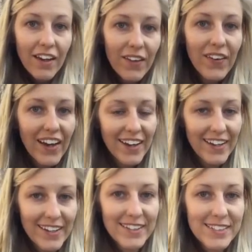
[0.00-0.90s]
Okay,
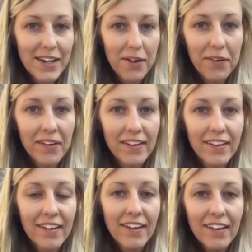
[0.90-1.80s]
so
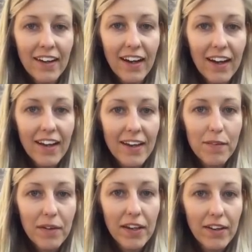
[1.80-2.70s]
I
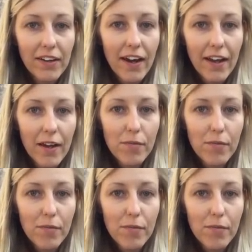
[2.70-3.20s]
am here at